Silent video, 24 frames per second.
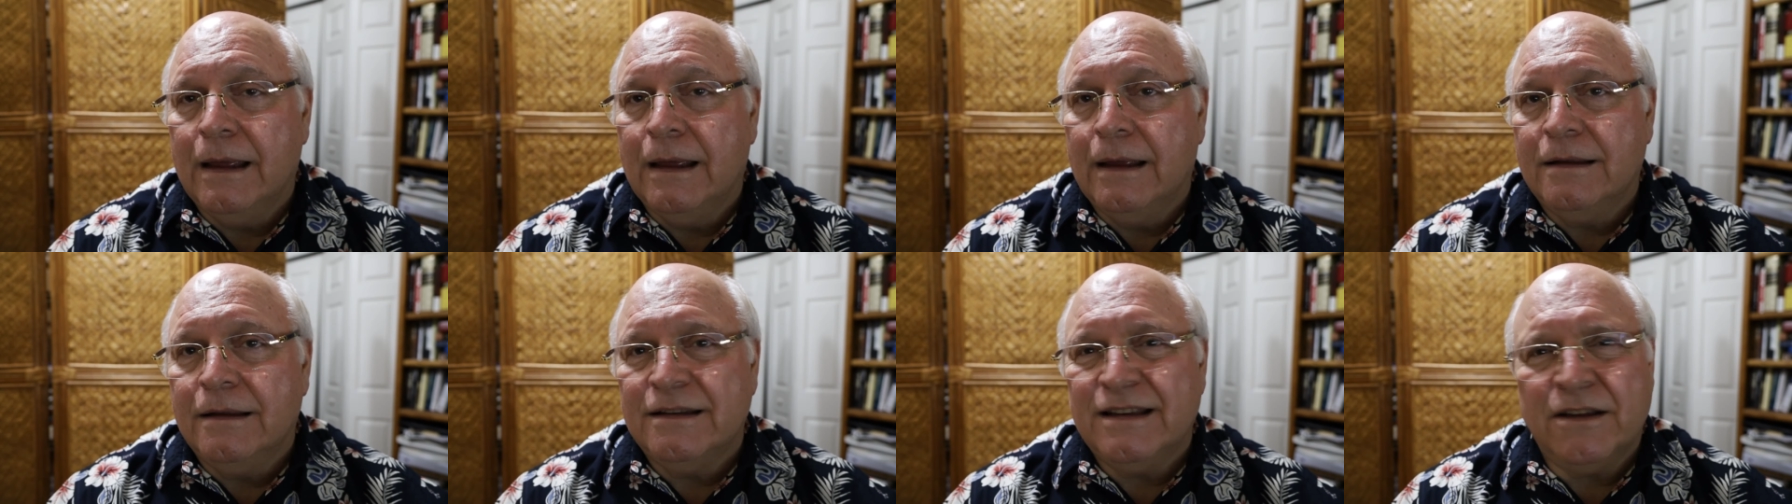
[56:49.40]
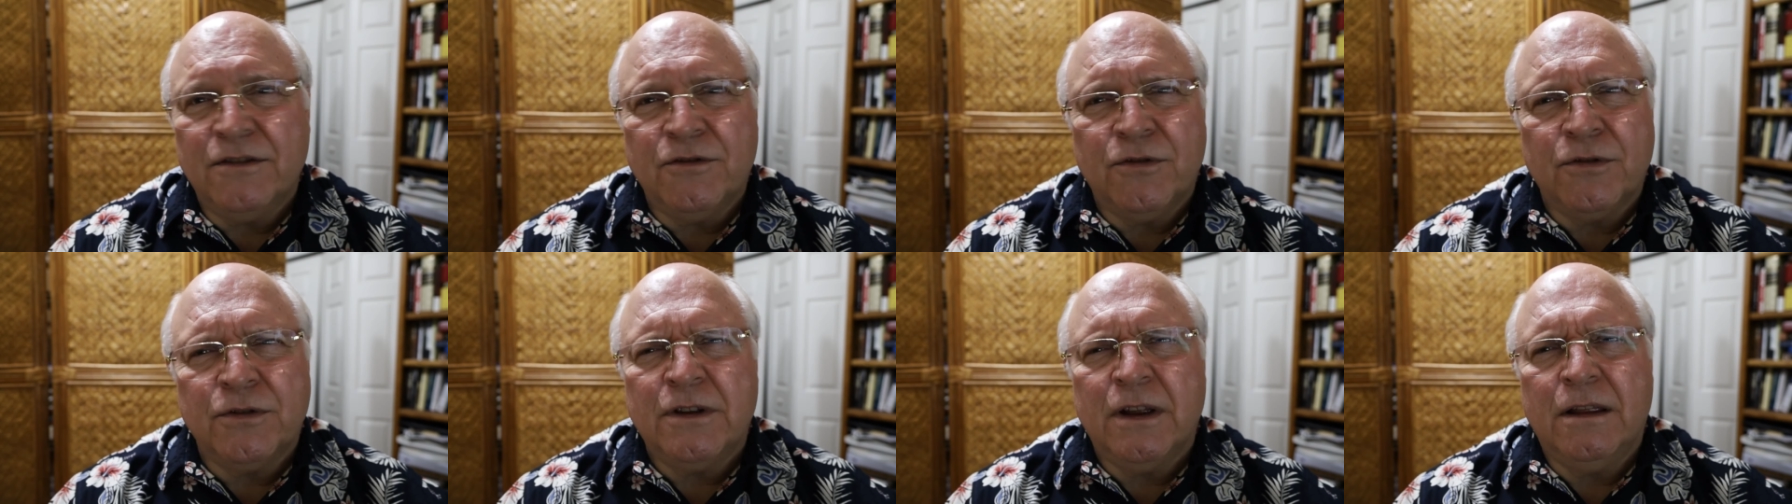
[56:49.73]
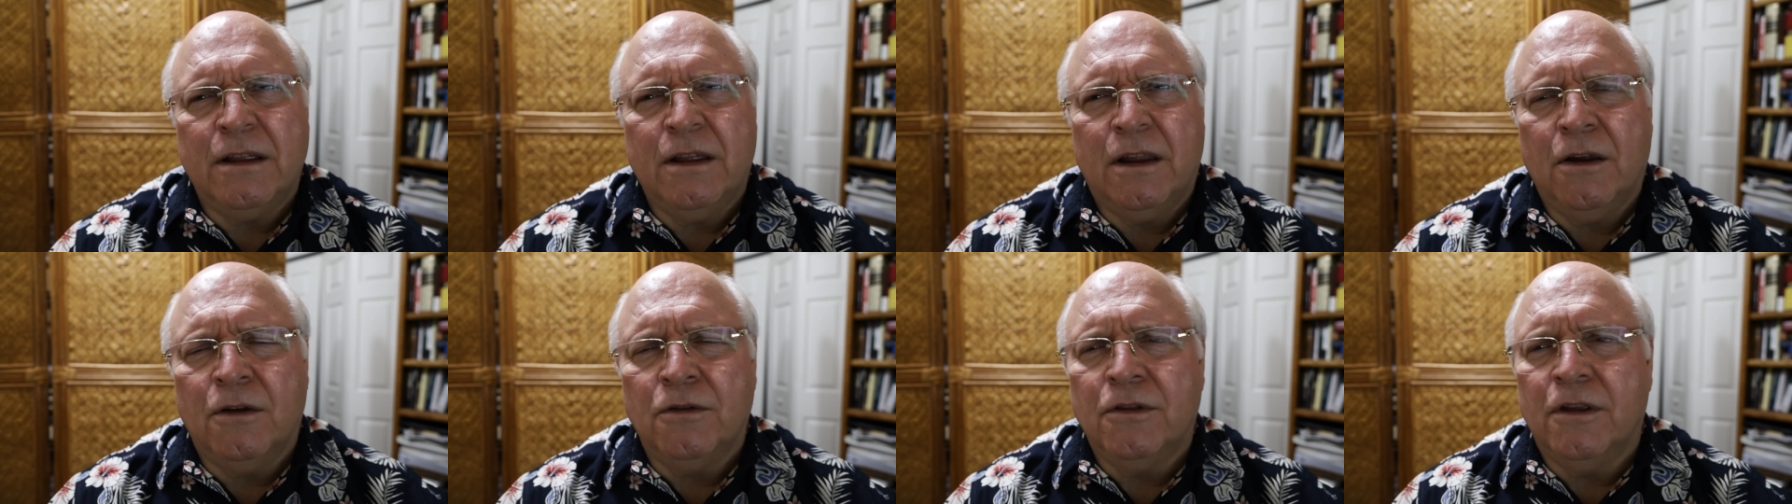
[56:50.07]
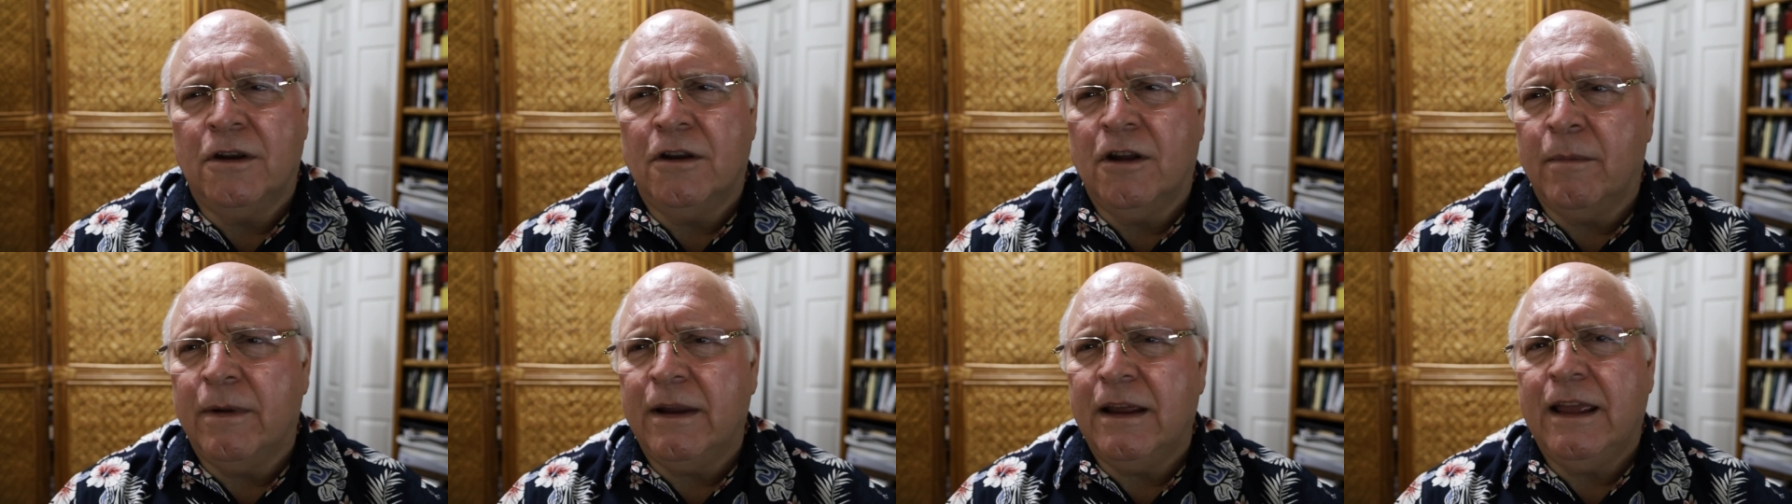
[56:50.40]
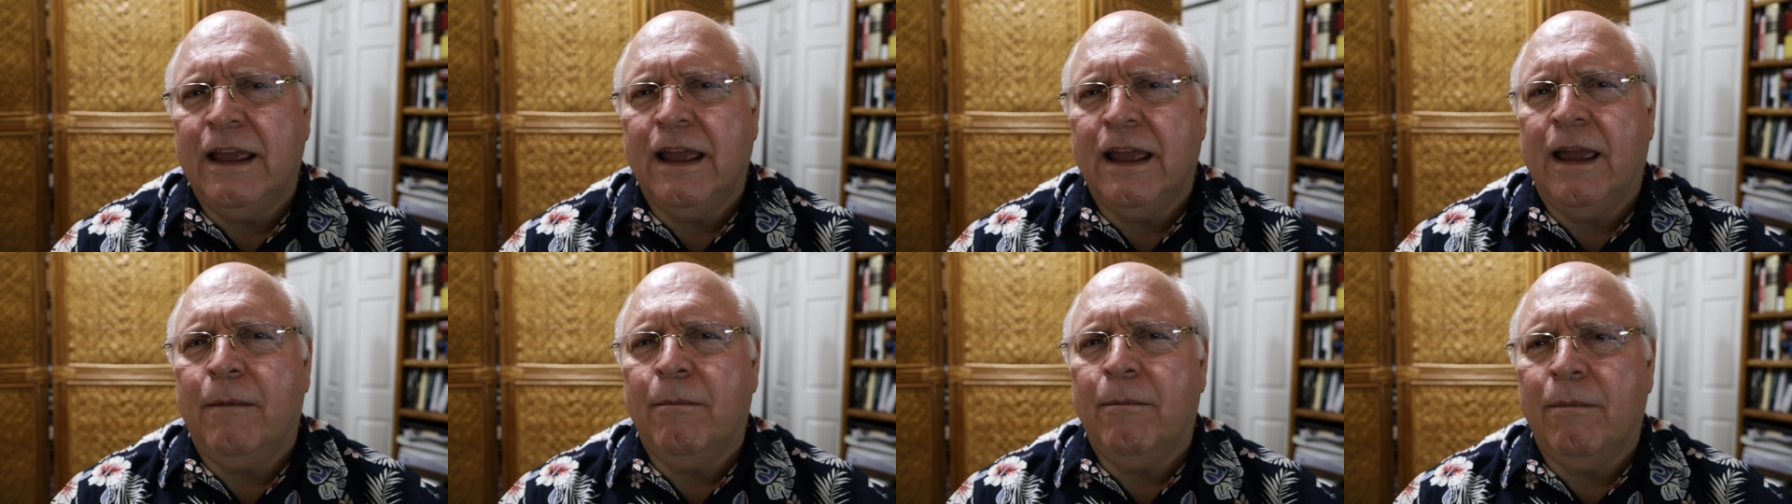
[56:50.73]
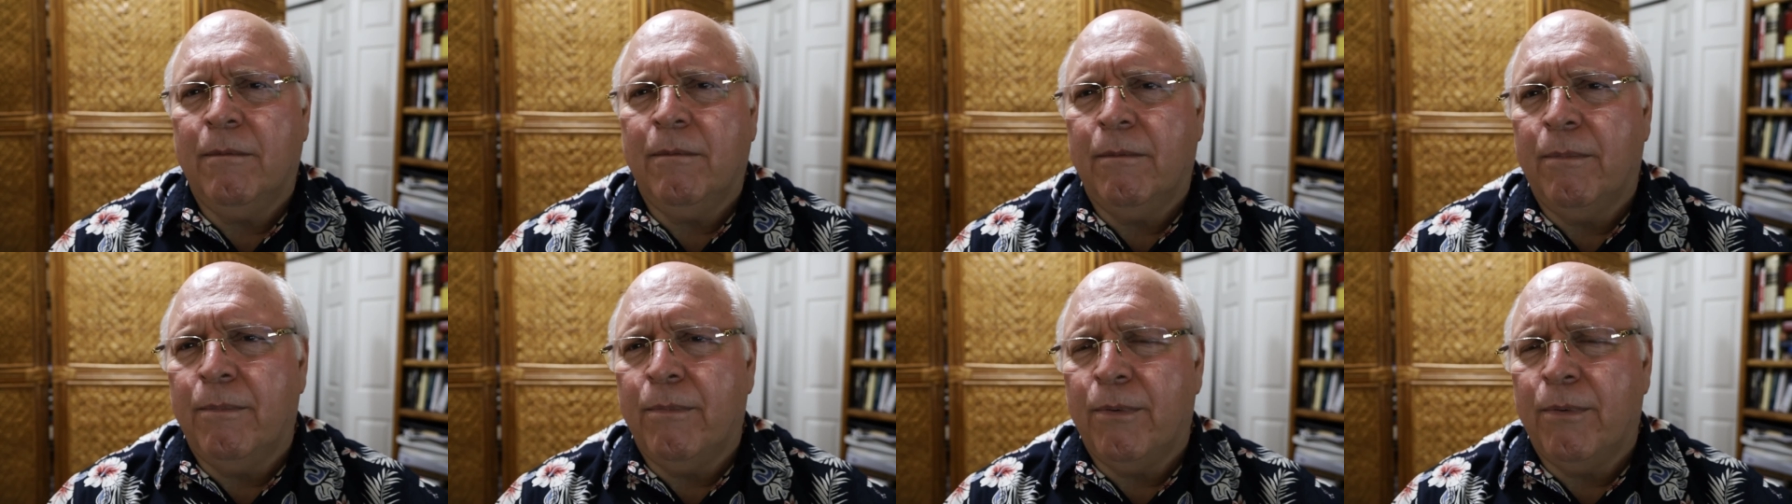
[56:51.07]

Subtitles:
It's interesting to note that nobody came